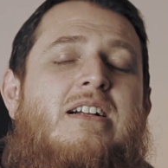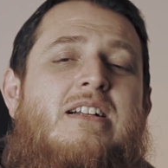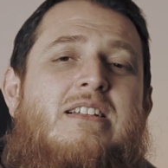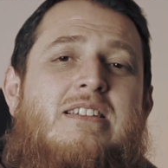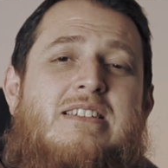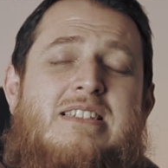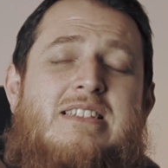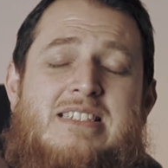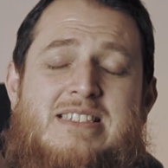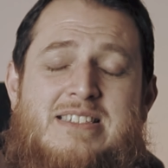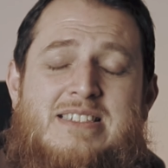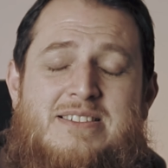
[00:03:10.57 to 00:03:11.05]

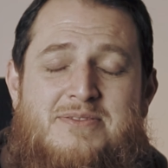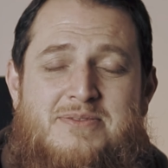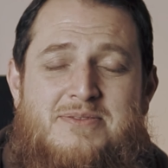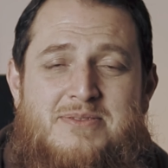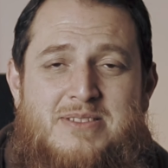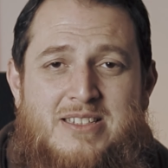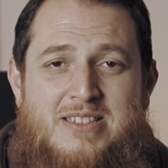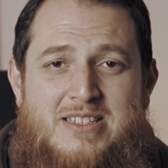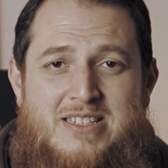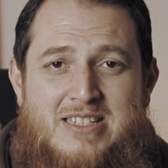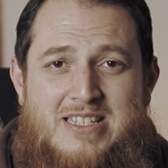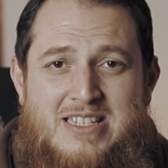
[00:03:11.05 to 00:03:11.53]
This
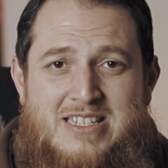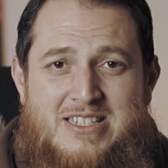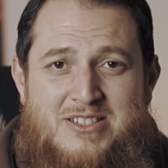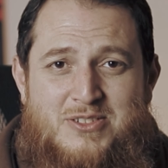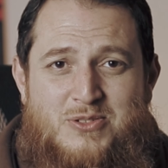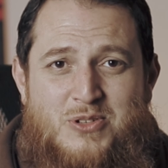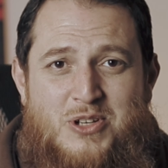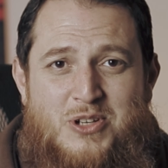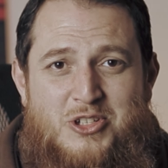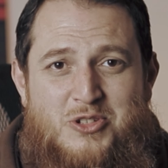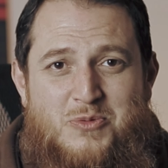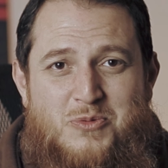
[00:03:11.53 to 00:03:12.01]
is
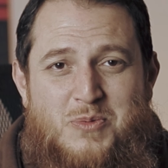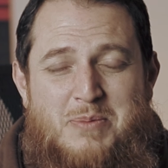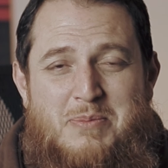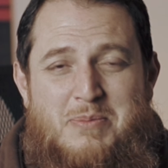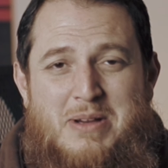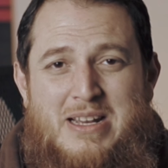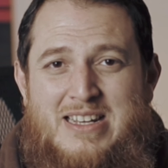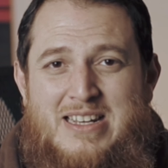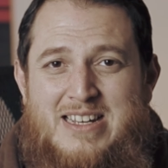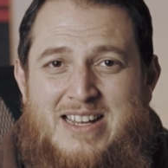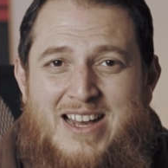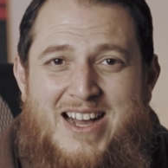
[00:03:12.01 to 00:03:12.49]
going to be
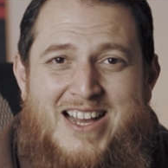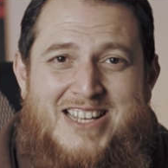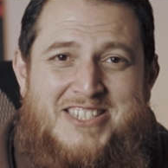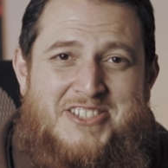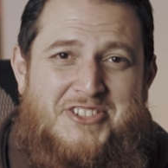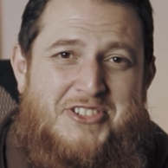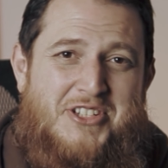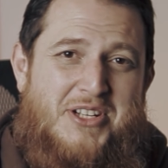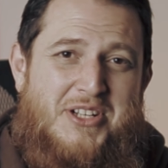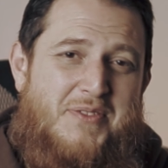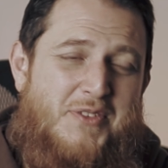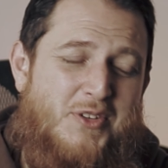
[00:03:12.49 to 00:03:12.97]
my
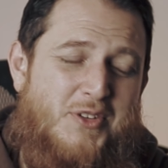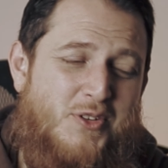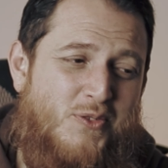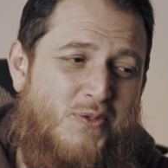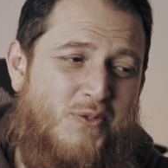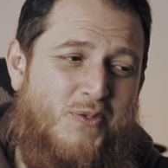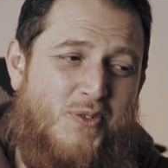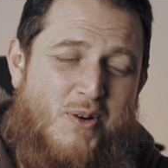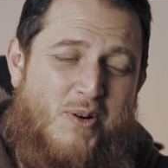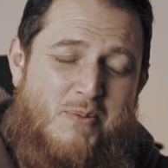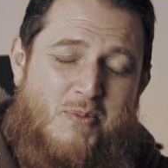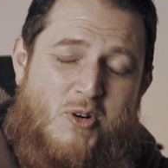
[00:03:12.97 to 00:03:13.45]
last review
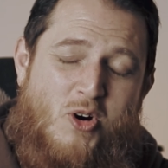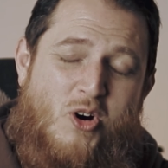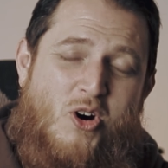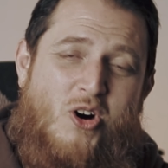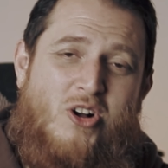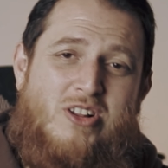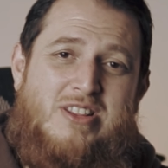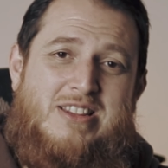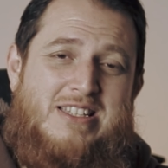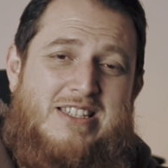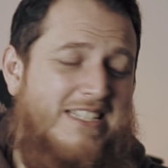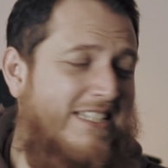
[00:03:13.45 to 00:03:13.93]
from
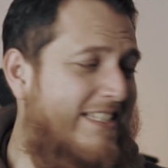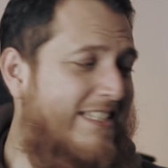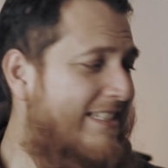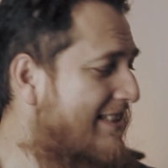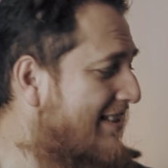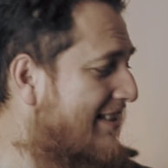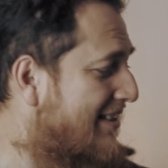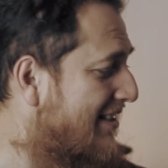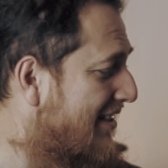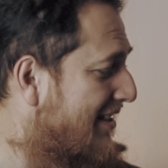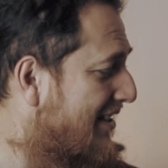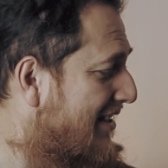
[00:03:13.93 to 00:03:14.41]
all
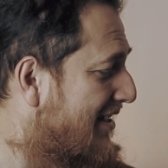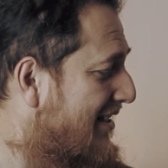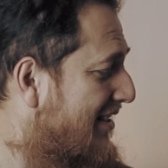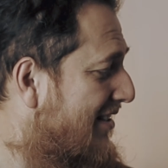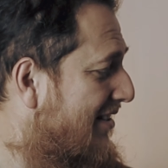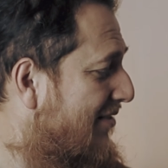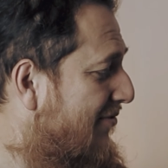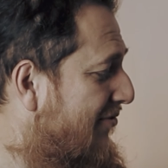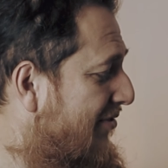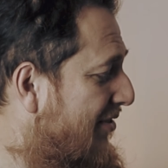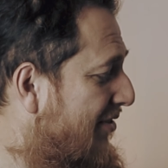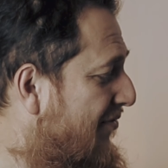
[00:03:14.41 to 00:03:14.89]
these
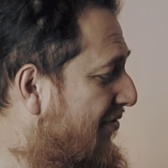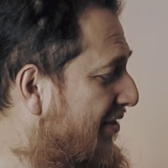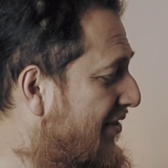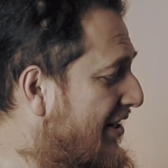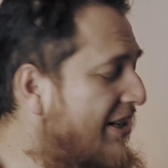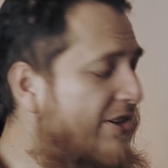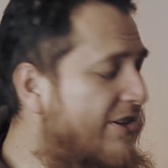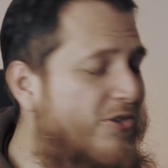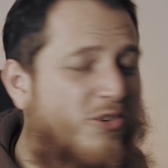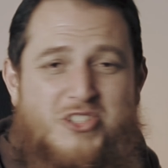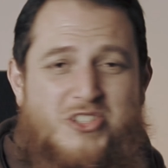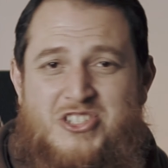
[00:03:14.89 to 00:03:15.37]

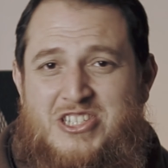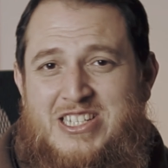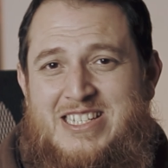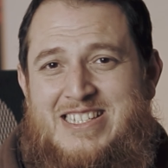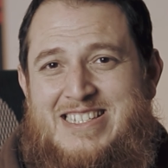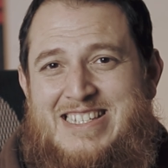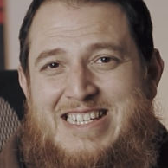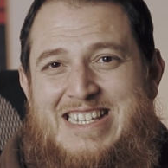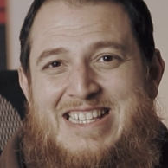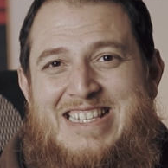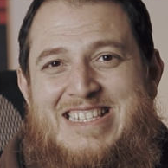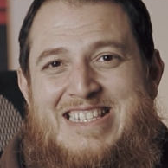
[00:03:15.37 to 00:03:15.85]
15 or
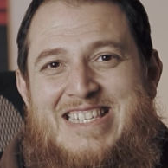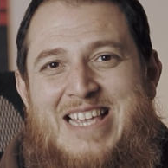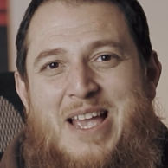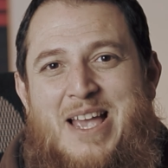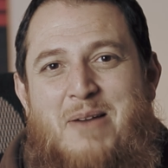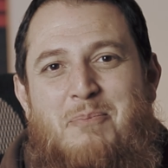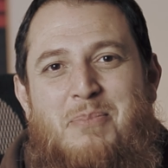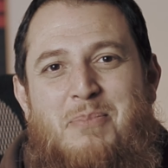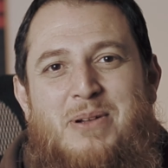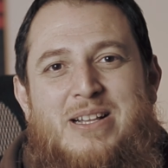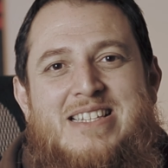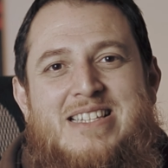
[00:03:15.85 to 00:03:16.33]
16
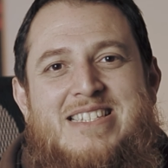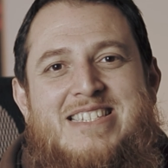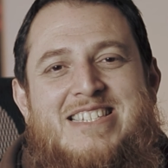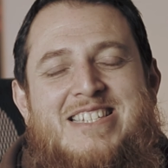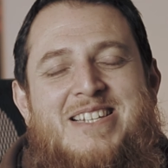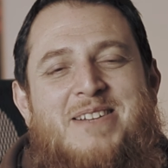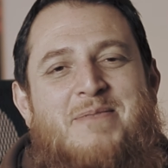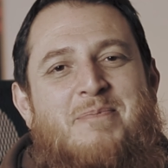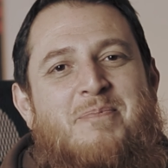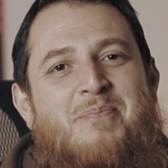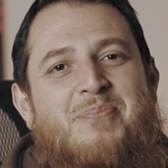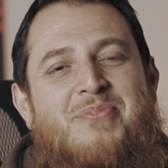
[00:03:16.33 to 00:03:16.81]
samples.